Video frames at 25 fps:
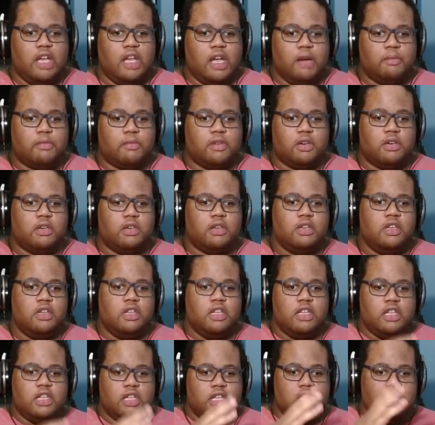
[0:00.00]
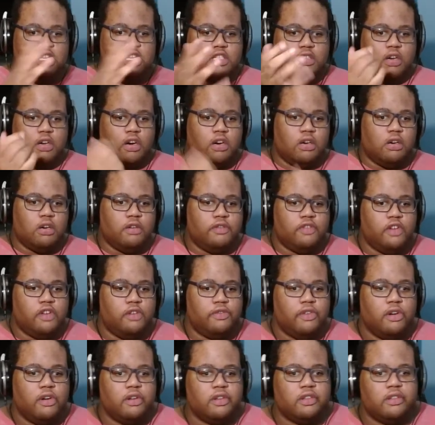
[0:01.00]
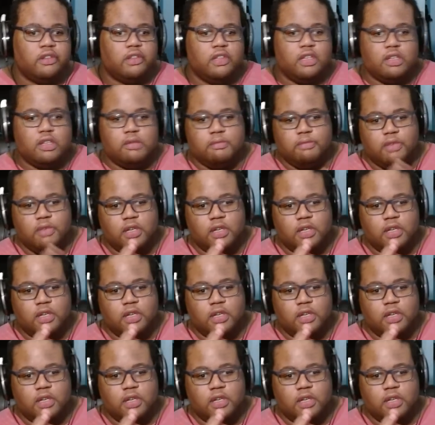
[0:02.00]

camera is autofocusing.